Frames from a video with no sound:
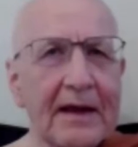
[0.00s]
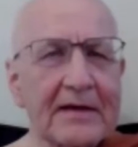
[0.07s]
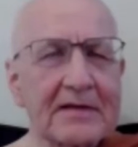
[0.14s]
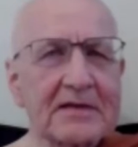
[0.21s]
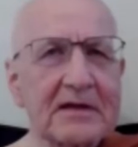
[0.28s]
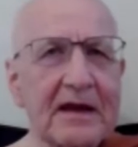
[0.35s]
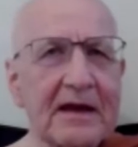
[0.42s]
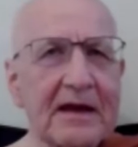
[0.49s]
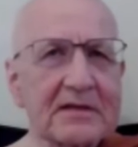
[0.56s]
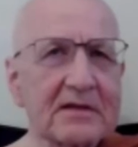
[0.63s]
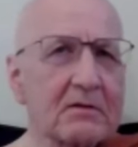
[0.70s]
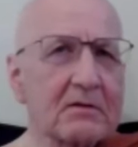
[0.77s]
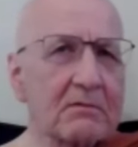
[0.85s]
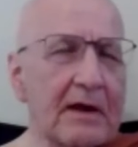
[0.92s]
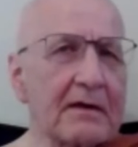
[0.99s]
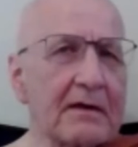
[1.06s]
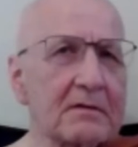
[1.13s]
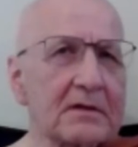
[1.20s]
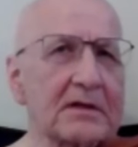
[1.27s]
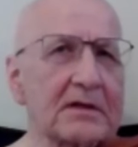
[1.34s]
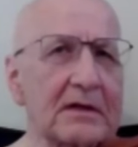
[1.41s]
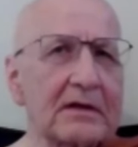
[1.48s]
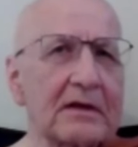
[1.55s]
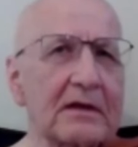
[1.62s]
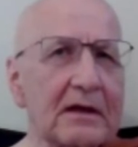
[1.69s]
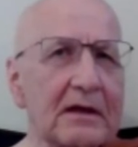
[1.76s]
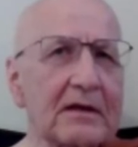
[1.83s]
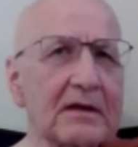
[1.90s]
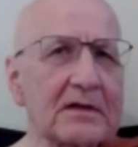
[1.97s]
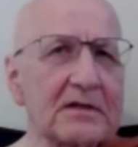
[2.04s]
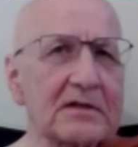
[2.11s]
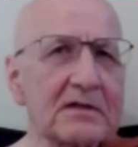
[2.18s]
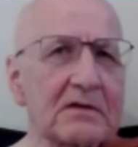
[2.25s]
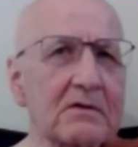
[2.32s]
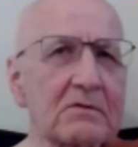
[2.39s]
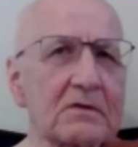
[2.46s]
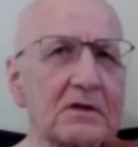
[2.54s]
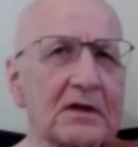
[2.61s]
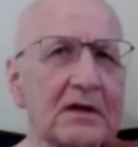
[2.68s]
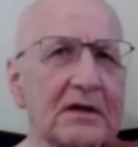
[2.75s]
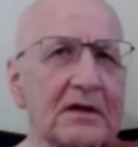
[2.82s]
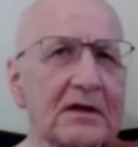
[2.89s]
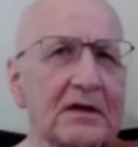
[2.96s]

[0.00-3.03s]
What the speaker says: has a grounding in his own